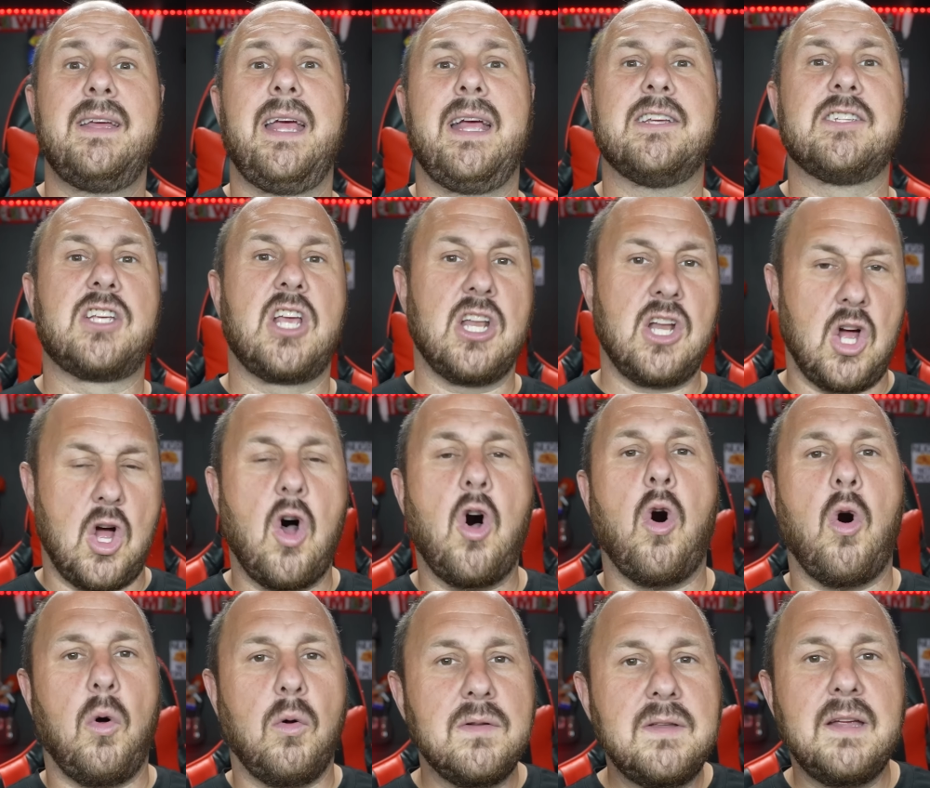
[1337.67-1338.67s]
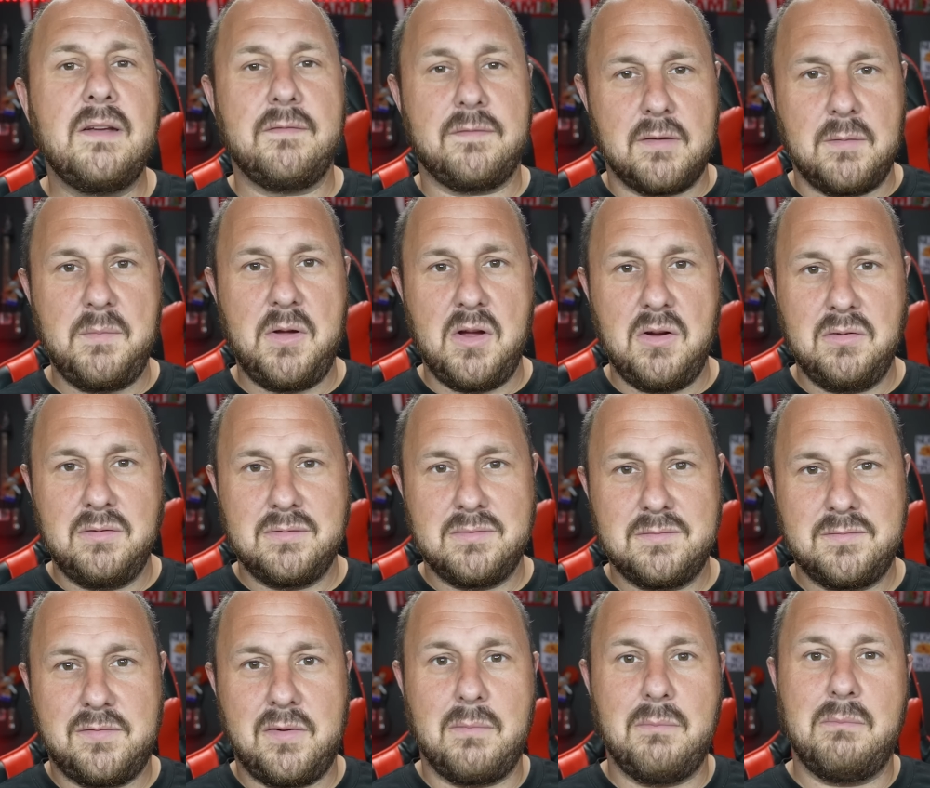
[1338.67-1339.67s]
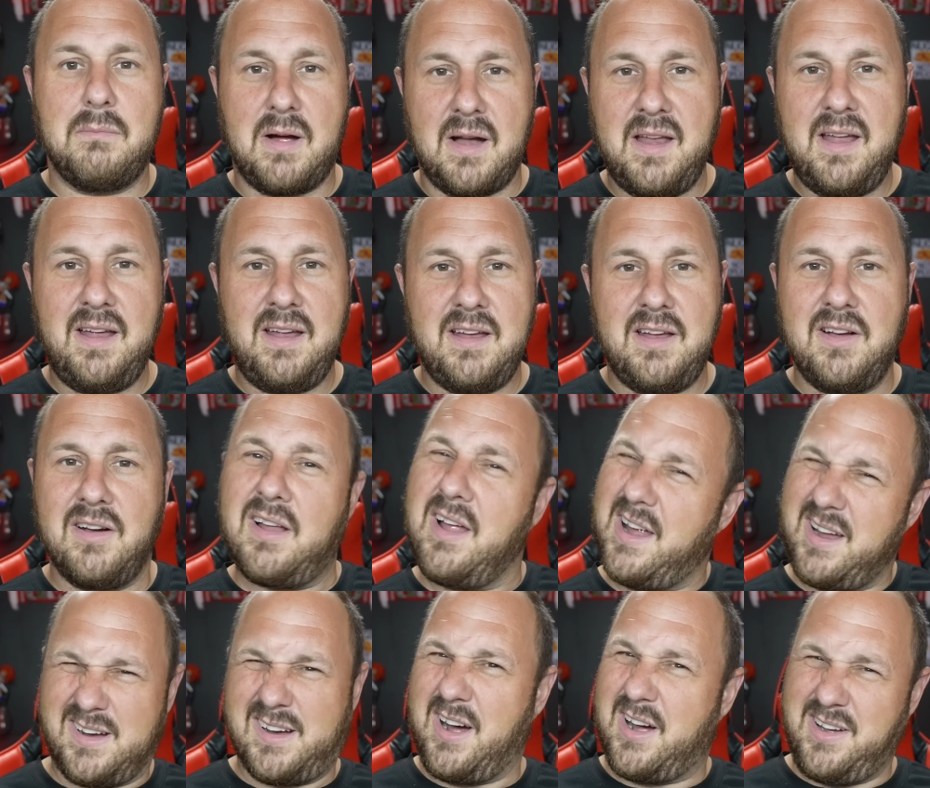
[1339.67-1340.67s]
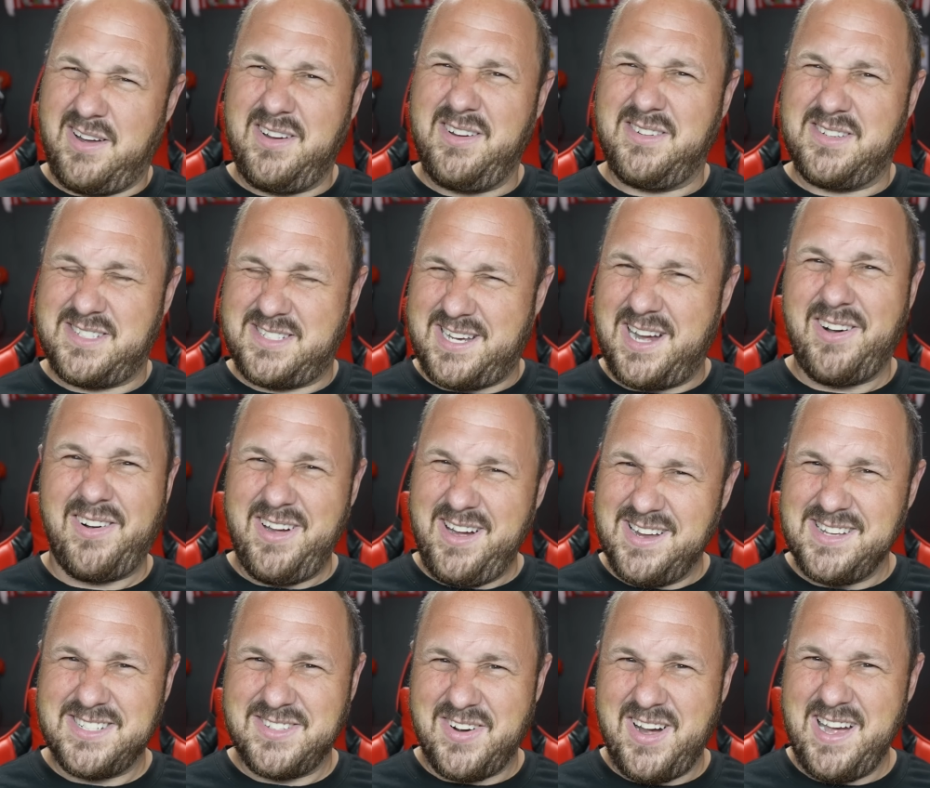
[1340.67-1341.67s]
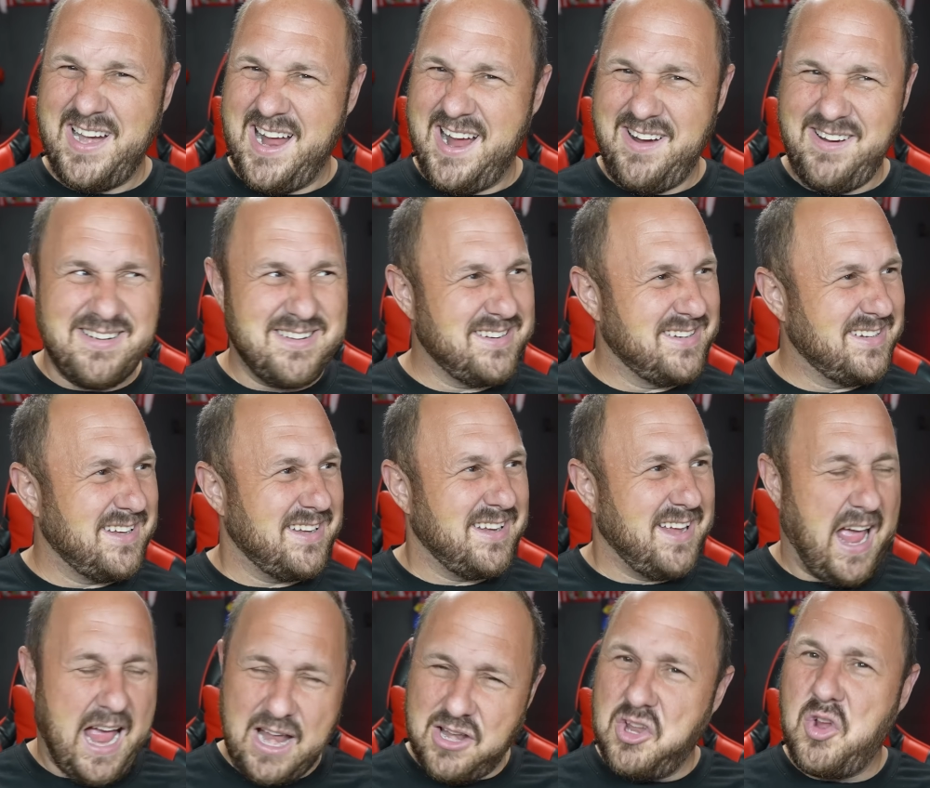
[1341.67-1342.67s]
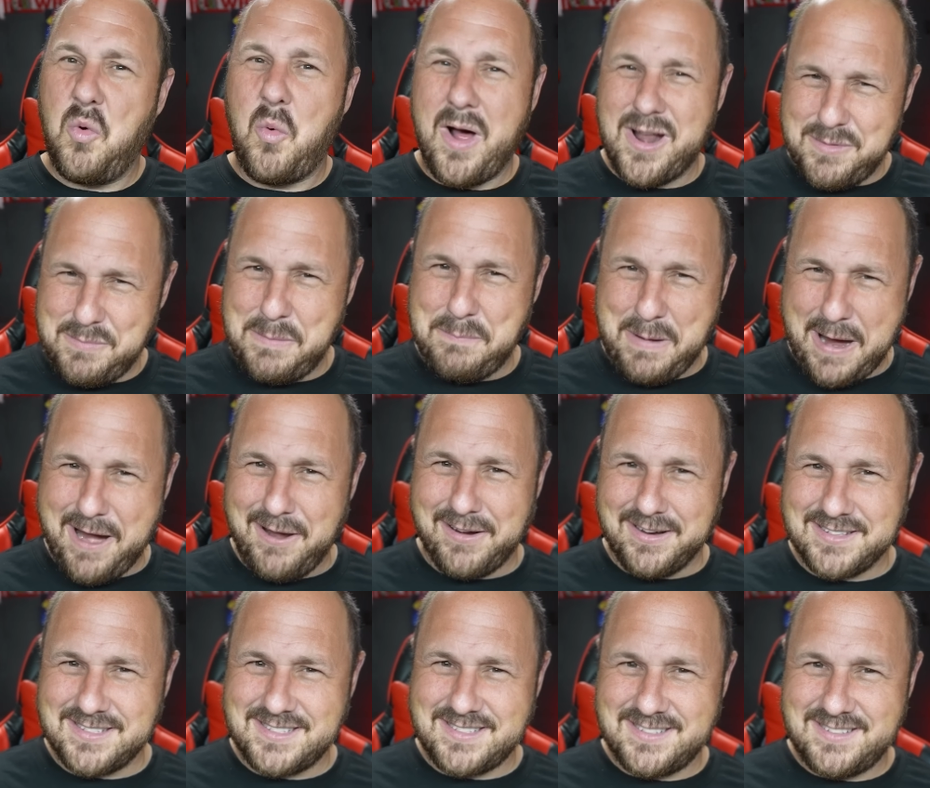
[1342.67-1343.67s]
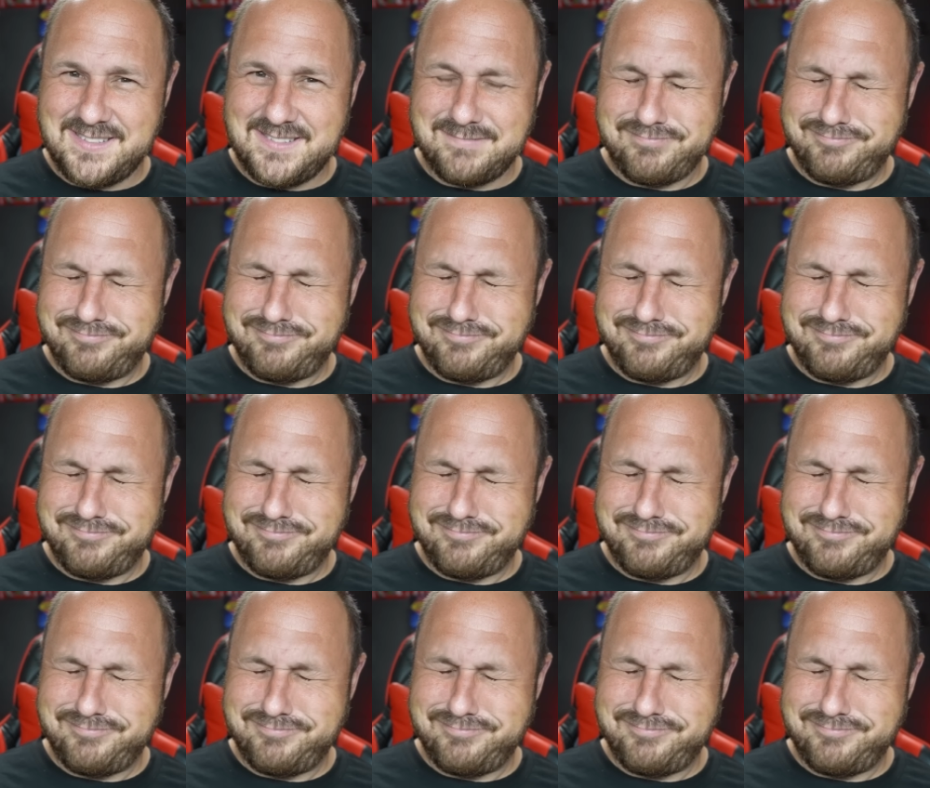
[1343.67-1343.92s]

is going to hold it from you for money? You're like, are you serious right now? And you want to be parents.